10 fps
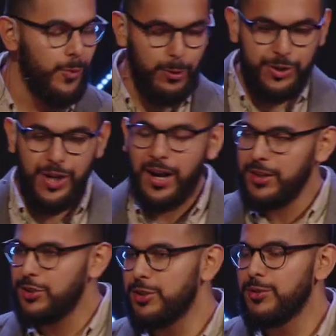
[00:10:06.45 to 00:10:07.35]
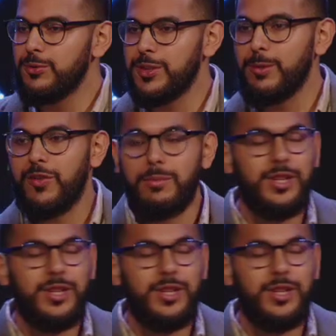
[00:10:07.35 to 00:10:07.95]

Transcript: We were talking to some of our